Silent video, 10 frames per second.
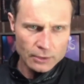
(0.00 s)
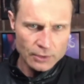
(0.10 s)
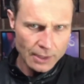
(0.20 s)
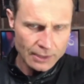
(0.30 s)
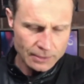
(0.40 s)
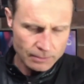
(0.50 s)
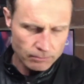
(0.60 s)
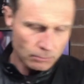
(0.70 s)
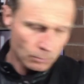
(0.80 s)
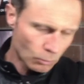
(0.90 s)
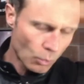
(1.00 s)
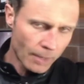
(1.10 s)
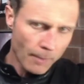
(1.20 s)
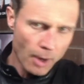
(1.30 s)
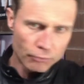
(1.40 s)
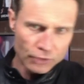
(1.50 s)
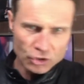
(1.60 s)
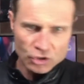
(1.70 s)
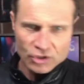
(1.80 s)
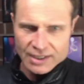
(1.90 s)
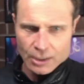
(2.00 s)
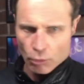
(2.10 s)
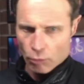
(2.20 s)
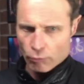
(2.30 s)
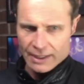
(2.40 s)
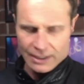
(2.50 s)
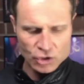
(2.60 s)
So that's one of my predictions here already.